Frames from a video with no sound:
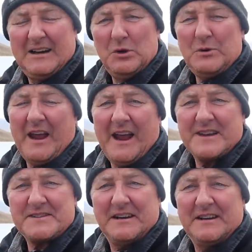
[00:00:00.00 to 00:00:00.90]
who
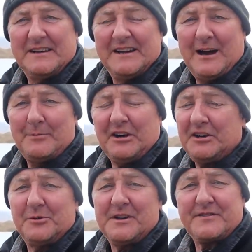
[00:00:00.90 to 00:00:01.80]
cares? I'm only
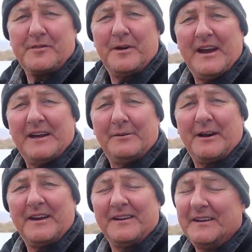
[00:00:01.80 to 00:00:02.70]
doing this for me
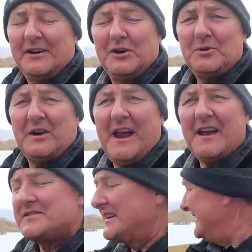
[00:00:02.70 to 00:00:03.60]
anyway. Who
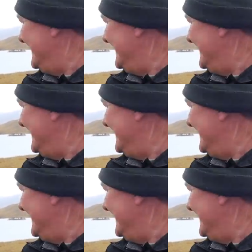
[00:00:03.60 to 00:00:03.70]
cares?